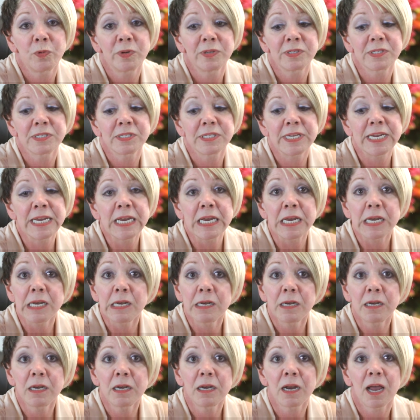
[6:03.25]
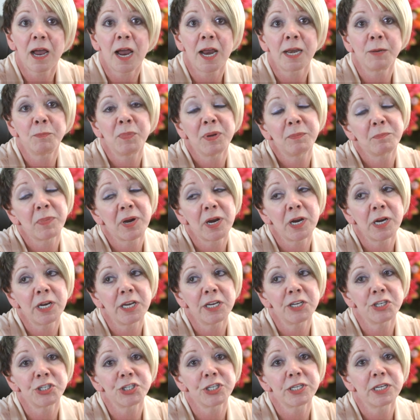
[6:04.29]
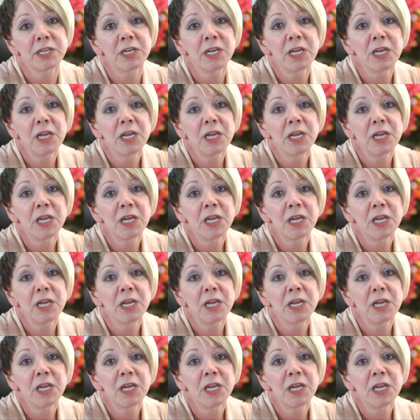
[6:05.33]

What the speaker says: was eaten, I'd be punished.